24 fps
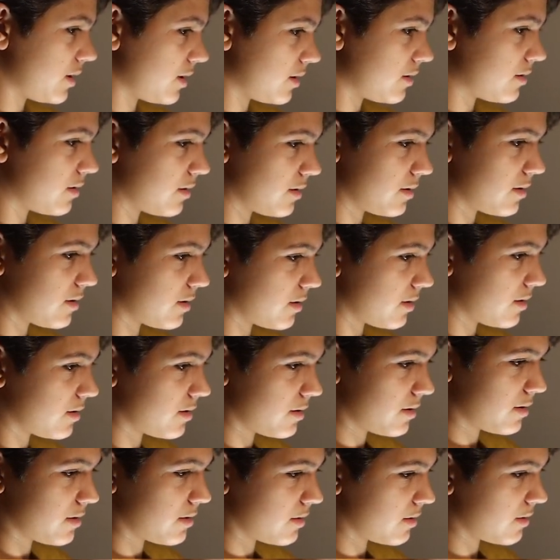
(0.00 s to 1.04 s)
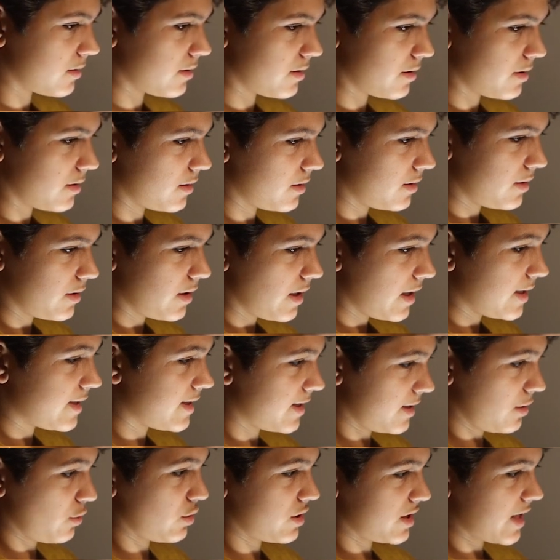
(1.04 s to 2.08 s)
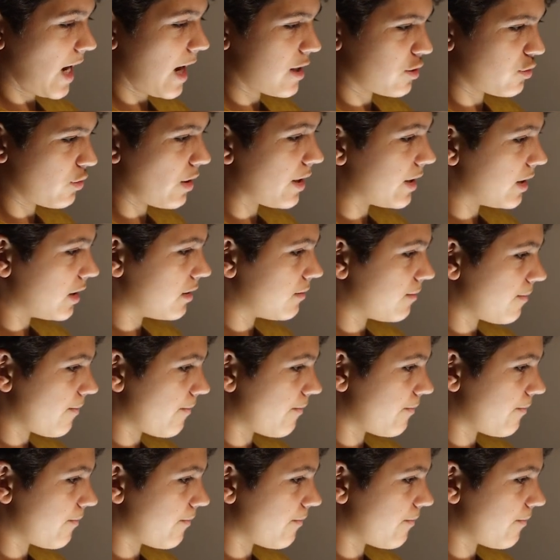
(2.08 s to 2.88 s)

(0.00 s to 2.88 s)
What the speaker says: it's still saturated.